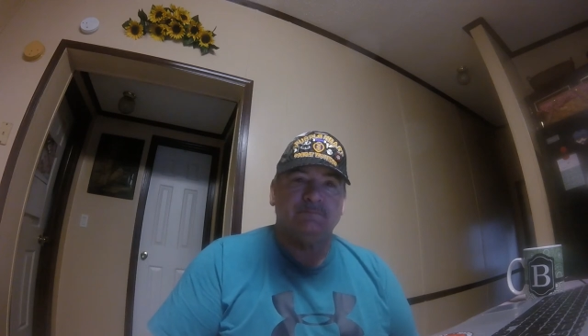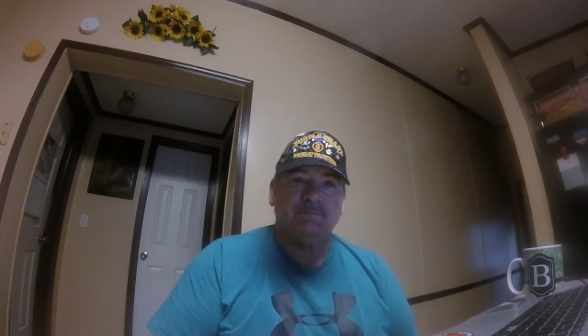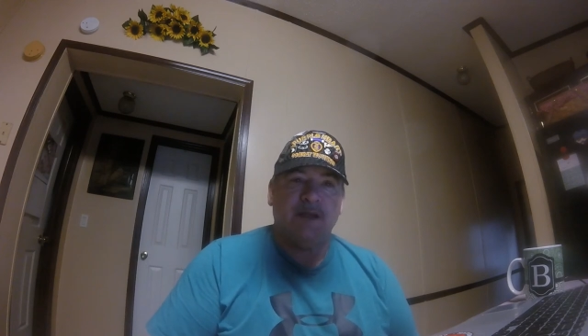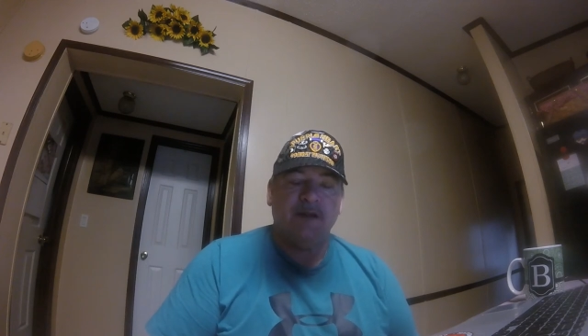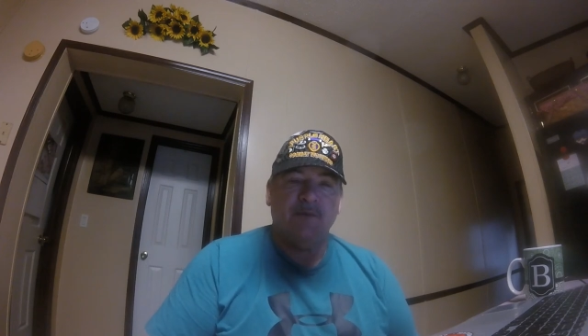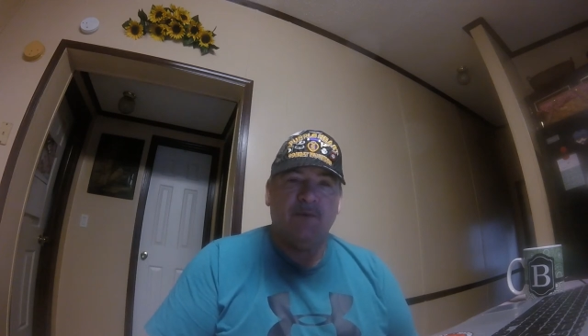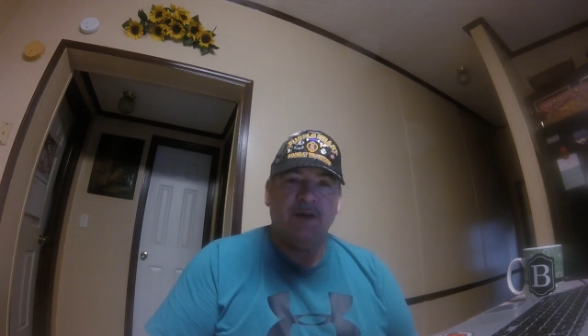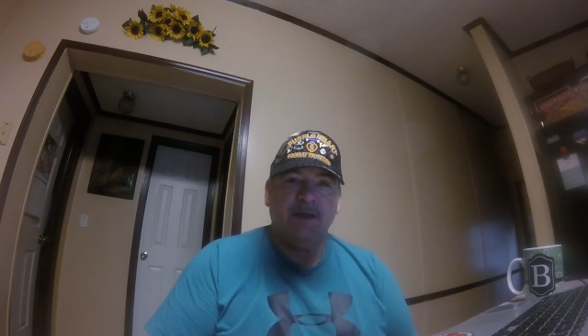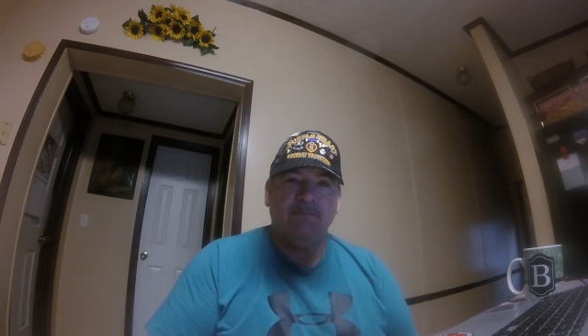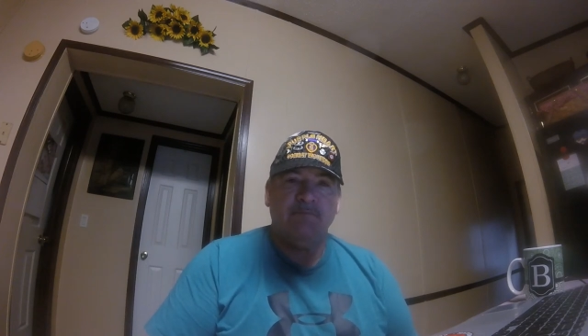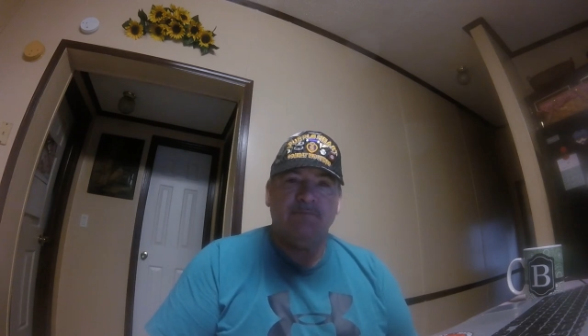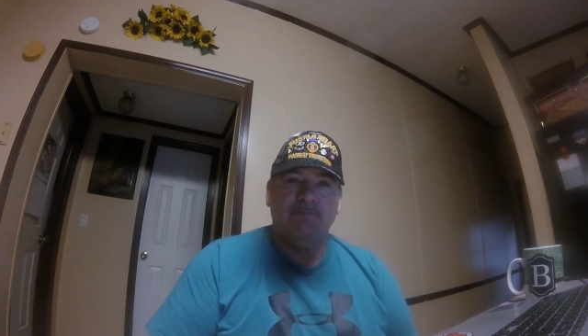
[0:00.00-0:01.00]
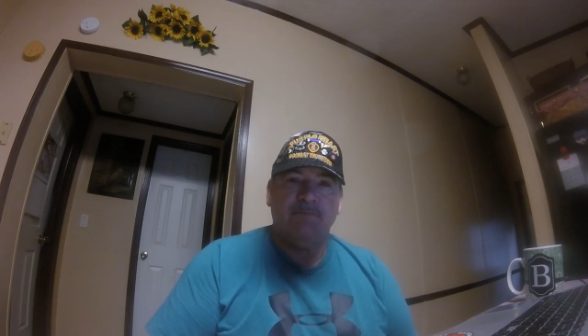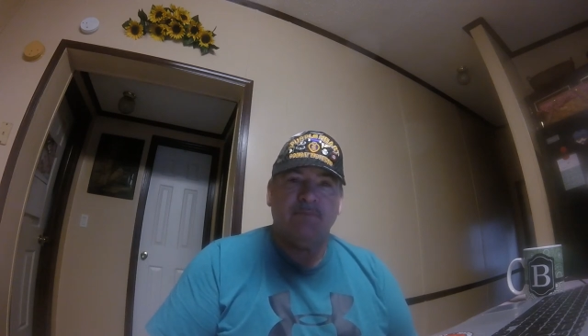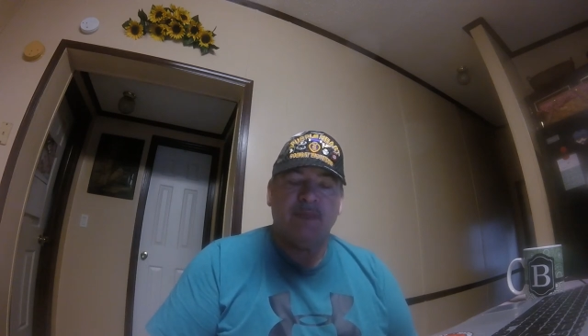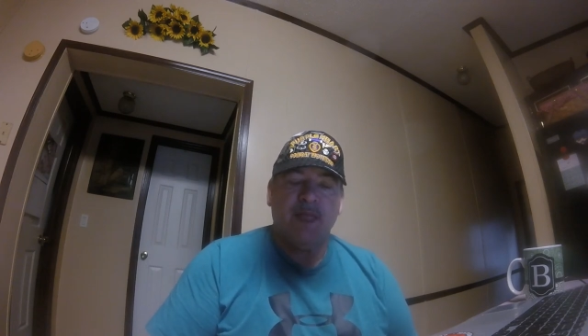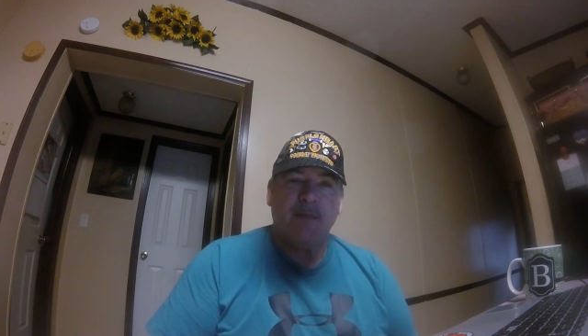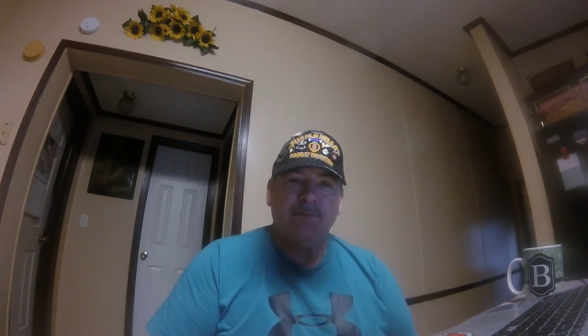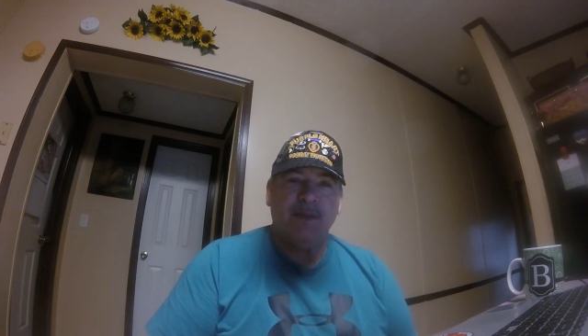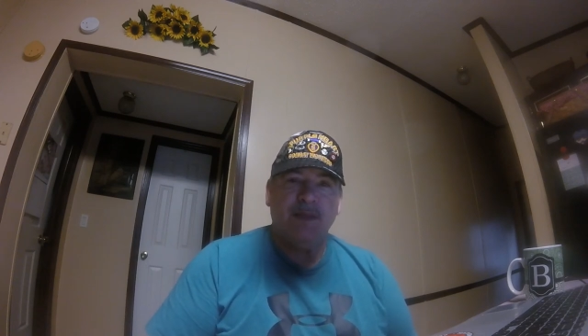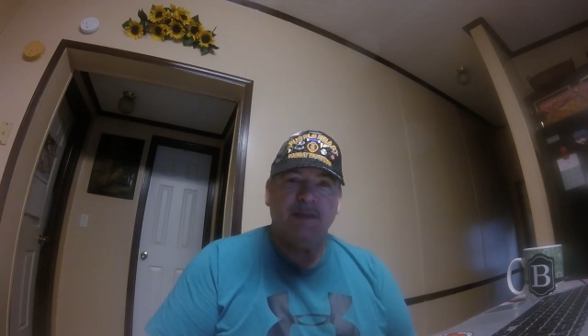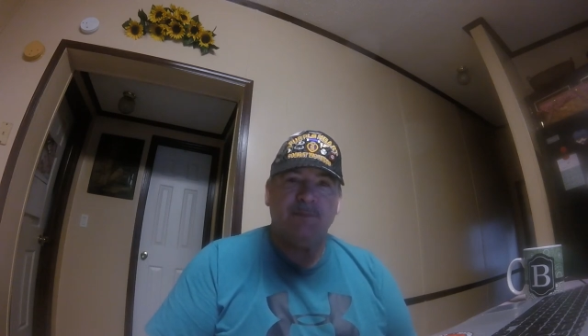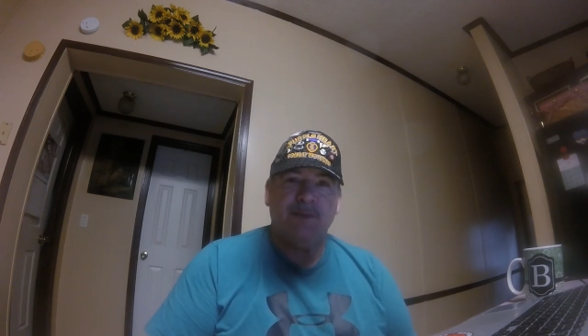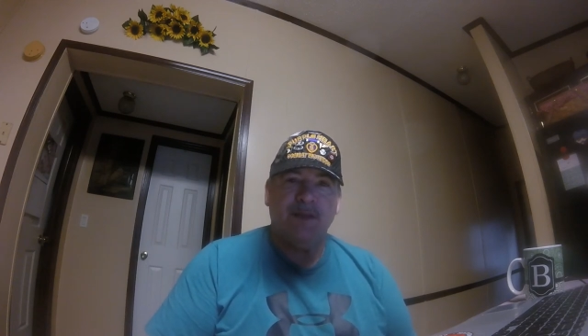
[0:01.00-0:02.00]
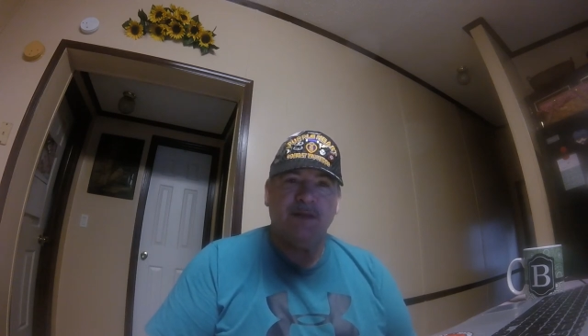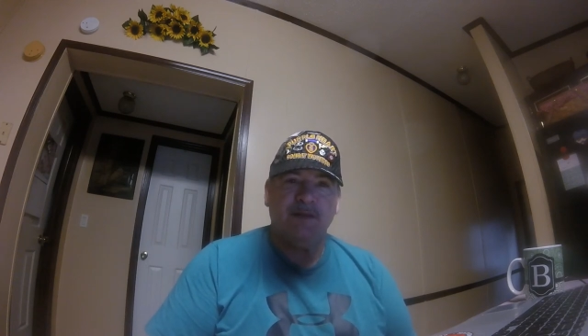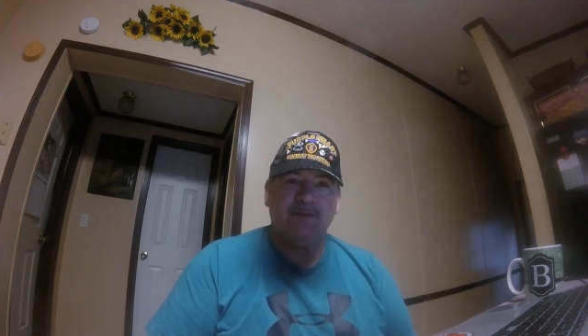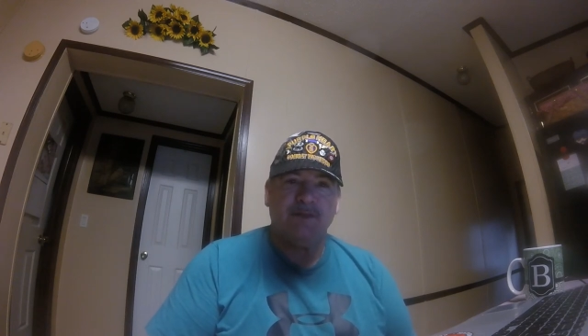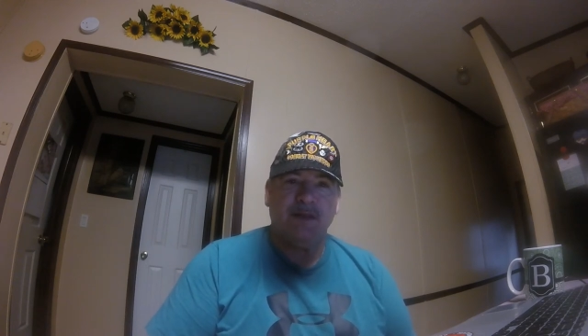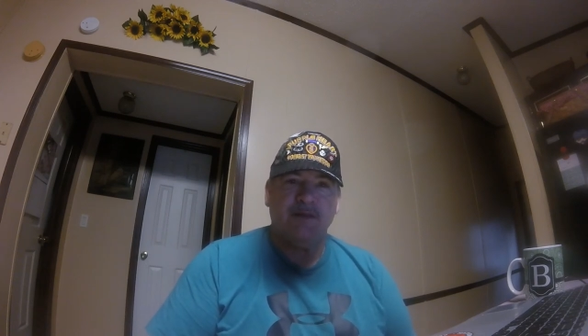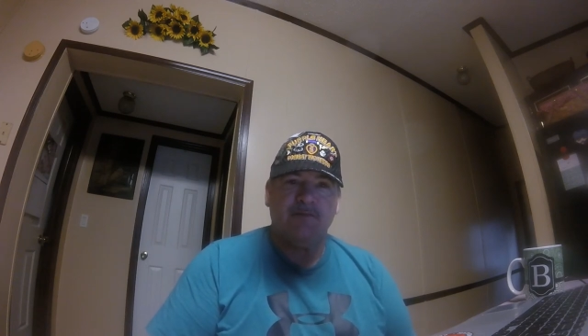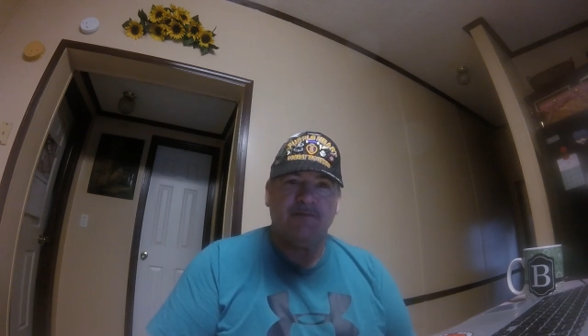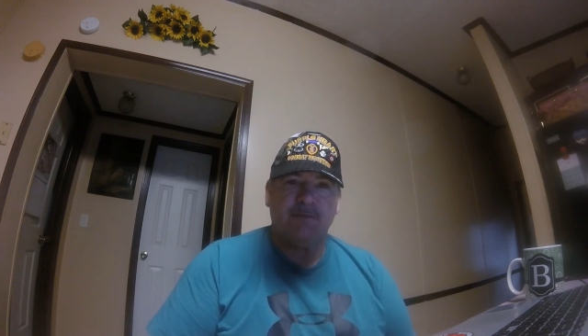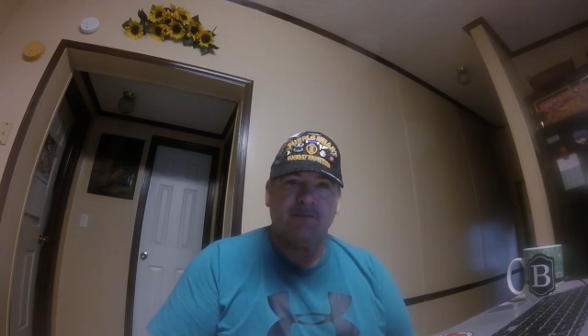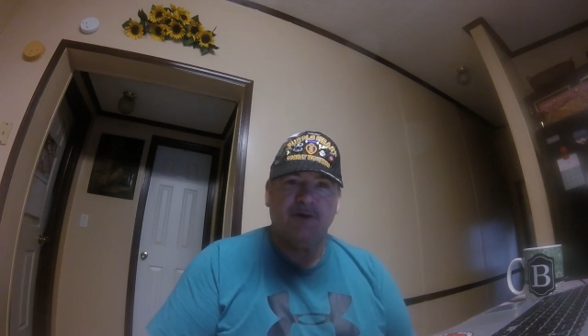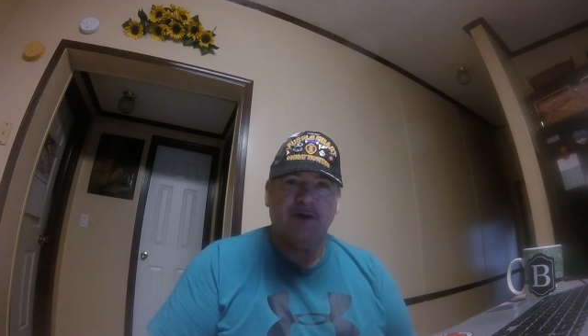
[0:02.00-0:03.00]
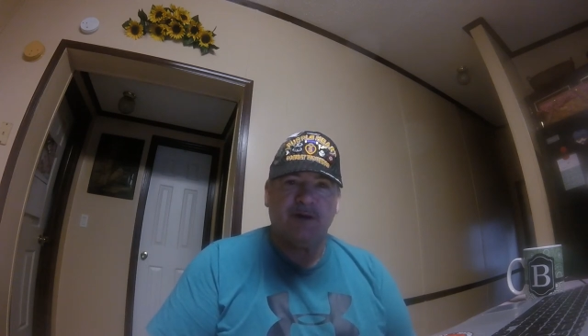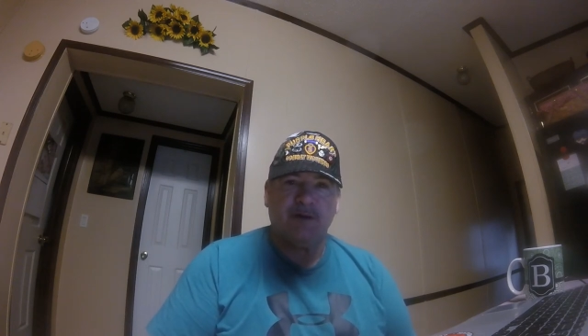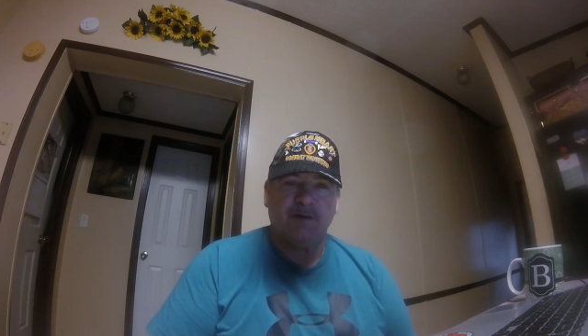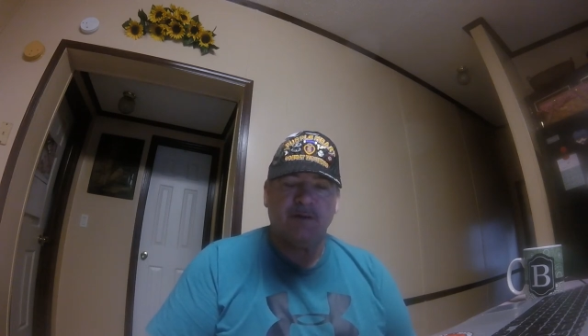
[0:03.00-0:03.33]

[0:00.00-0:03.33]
Anyway, happy Independence Day from Rick